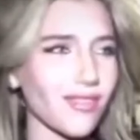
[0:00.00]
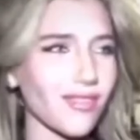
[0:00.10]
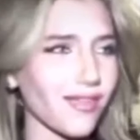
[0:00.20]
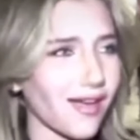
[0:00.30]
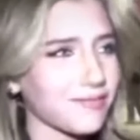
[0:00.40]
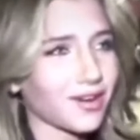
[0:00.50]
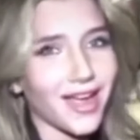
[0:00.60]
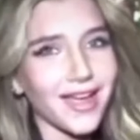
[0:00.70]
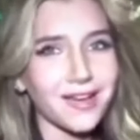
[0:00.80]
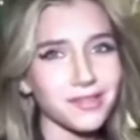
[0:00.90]
I'm
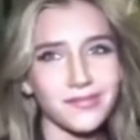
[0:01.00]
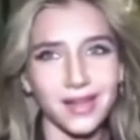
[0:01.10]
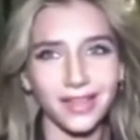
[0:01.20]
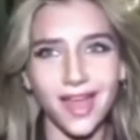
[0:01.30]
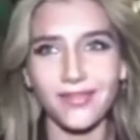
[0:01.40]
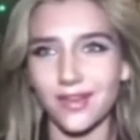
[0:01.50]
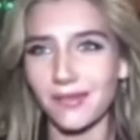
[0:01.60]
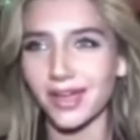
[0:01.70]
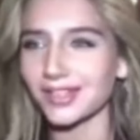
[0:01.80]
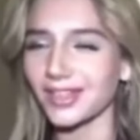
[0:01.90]
great. I'm living my life. I'm
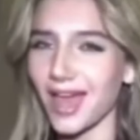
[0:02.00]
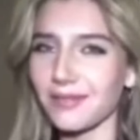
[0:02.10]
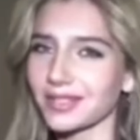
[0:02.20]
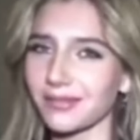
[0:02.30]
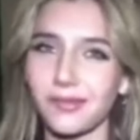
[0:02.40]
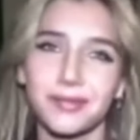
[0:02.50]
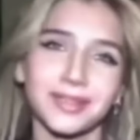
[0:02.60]
actually the happiest I've ever been.